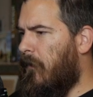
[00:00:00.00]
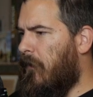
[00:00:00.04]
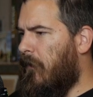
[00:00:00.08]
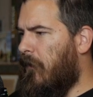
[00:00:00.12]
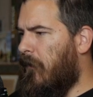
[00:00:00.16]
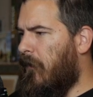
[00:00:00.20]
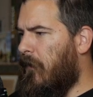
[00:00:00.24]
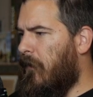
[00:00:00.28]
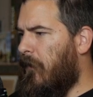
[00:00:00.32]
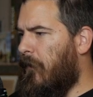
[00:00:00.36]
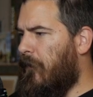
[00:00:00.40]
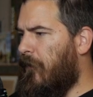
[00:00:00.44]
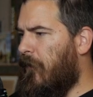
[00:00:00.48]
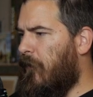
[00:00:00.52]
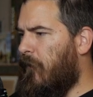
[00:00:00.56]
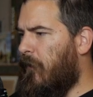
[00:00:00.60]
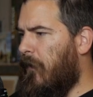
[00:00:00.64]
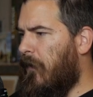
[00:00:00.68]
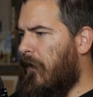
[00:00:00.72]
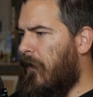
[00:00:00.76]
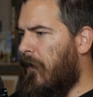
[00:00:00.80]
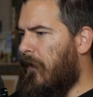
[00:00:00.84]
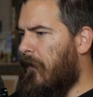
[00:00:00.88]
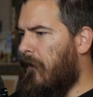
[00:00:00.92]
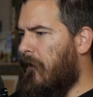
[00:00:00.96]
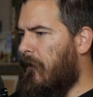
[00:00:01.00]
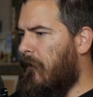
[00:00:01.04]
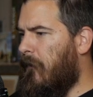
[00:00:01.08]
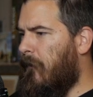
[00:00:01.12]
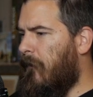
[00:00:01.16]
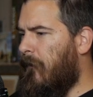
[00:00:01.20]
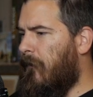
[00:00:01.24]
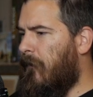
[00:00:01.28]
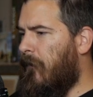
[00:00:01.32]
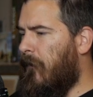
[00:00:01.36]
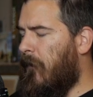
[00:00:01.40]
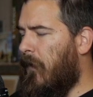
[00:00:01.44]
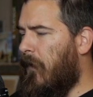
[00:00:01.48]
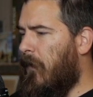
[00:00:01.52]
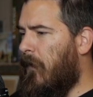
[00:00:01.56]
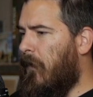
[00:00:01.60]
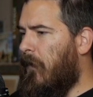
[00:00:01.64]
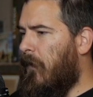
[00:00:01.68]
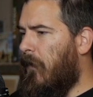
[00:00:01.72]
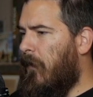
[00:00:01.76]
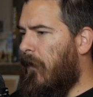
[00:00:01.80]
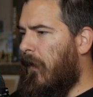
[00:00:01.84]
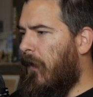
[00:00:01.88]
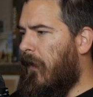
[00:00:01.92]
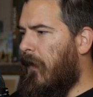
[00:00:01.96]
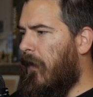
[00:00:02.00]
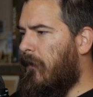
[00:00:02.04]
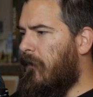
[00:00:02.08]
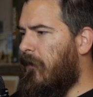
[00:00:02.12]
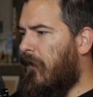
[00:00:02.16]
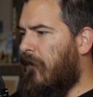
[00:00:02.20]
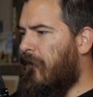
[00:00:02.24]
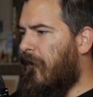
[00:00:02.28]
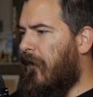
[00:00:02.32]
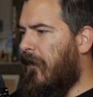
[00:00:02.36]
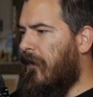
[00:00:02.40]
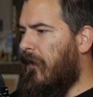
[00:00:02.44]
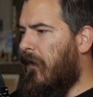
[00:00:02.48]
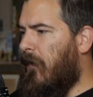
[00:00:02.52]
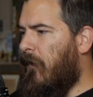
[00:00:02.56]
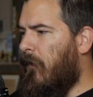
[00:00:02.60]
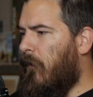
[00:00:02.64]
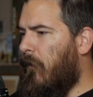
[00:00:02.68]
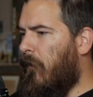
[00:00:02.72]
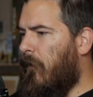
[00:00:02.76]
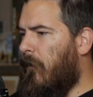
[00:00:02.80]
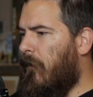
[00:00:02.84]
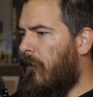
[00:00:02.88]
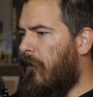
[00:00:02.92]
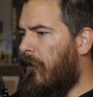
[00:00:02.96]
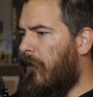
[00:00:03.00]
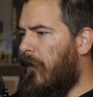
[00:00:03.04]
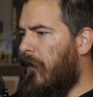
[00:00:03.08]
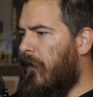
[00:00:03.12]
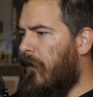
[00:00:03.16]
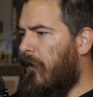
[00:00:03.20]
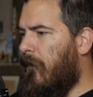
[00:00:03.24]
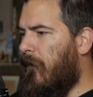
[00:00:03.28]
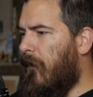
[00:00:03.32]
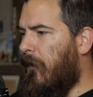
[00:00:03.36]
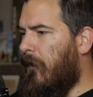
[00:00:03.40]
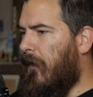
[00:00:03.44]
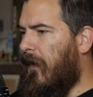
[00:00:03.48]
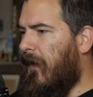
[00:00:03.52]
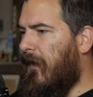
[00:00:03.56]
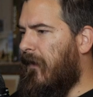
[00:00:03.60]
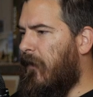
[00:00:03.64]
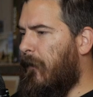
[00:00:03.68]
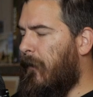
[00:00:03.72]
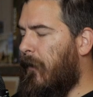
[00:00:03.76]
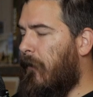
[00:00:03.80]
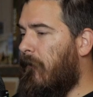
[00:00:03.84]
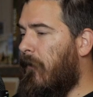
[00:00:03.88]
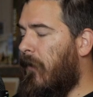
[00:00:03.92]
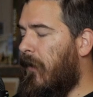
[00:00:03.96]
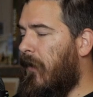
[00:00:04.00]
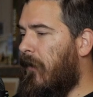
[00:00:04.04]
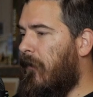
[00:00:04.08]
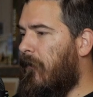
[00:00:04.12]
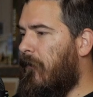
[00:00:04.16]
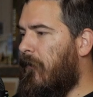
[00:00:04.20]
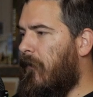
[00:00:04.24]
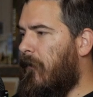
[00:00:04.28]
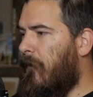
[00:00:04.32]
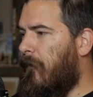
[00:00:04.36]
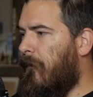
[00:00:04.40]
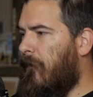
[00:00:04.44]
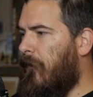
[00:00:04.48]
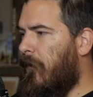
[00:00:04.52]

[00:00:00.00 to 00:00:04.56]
let's close this one down, and let's find out the leg that we run into.